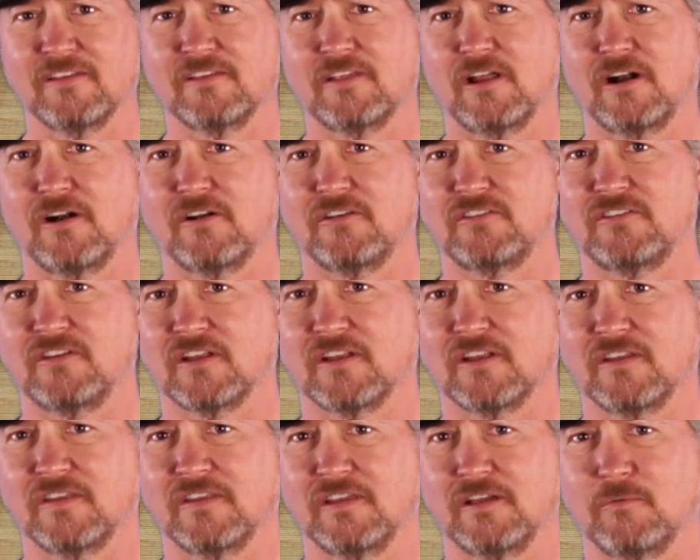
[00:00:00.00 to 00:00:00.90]
that are
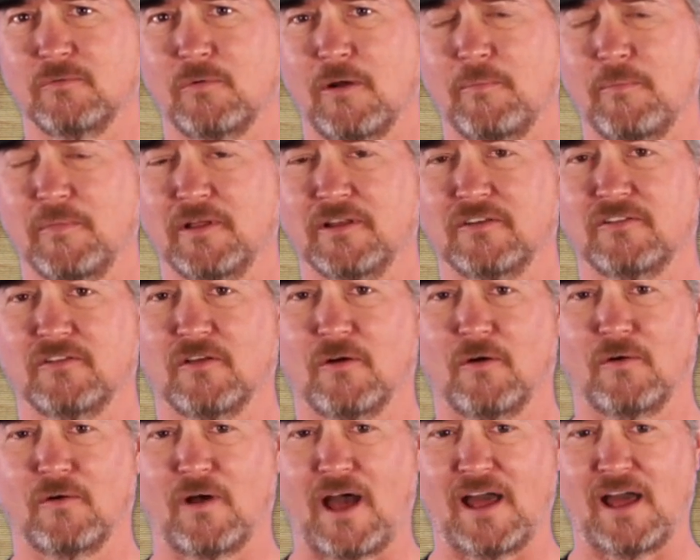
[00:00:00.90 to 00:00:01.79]
still in the equipment.
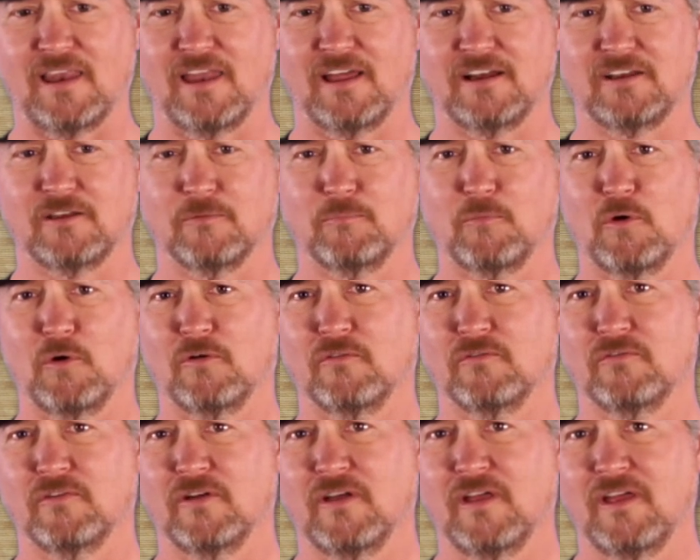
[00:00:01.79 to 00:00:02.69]
So I like to
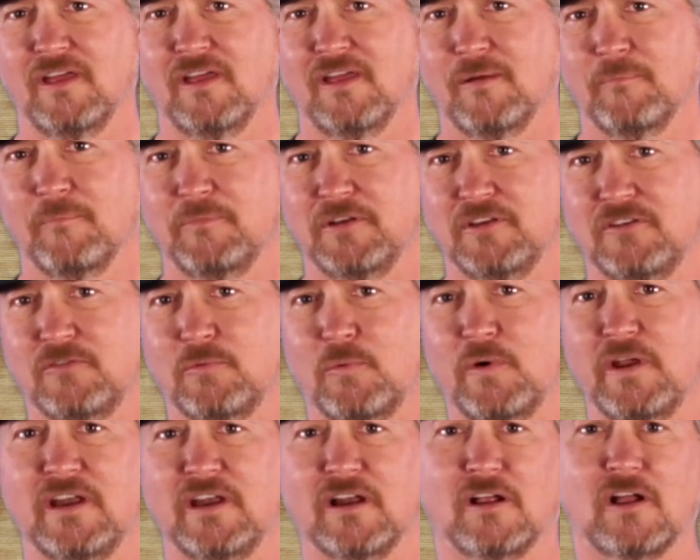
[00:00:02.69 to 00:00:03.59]
move
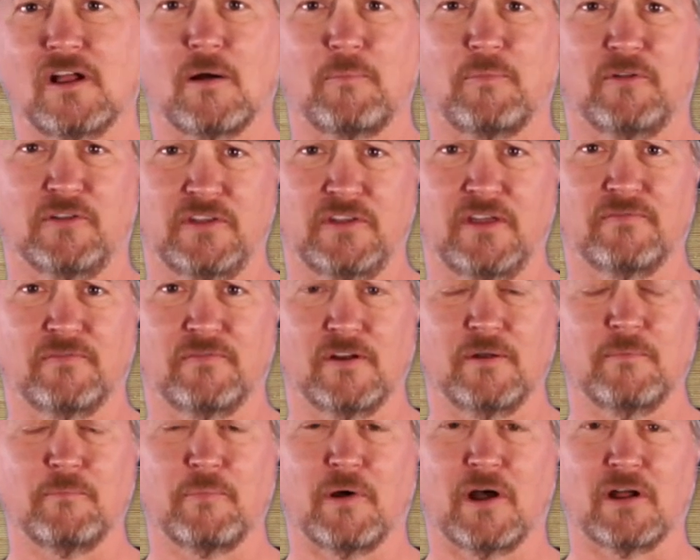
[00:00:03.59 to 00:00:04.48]
between a couple
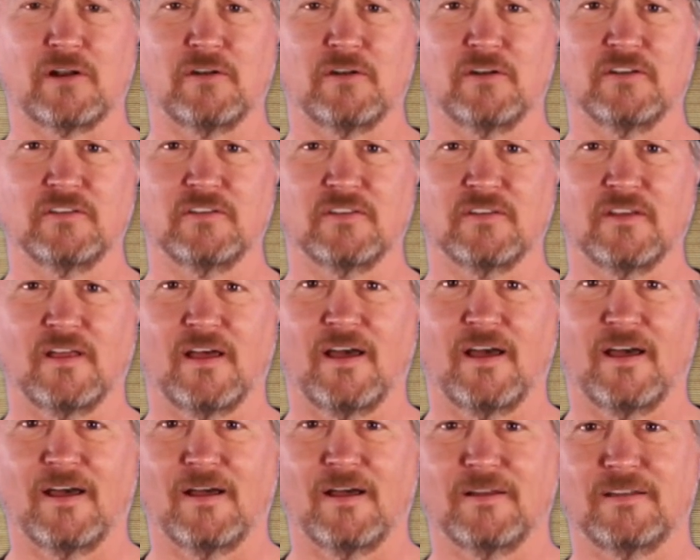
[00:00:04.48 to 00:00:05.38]
different Buchners
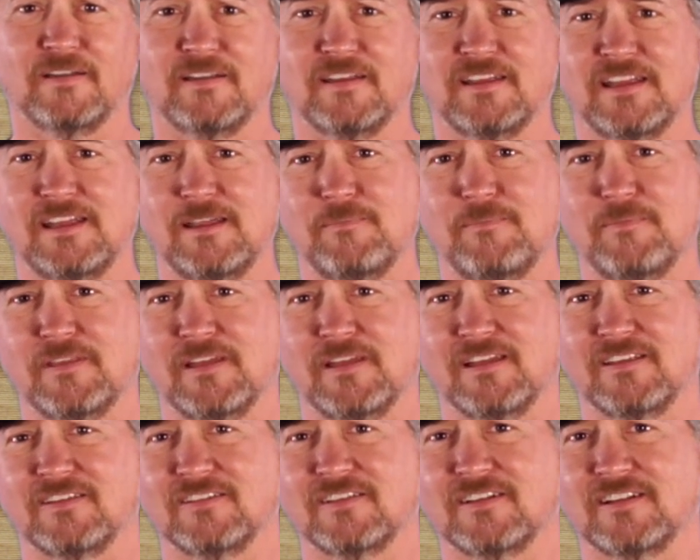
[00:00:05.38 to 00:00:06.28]
uh, to keep things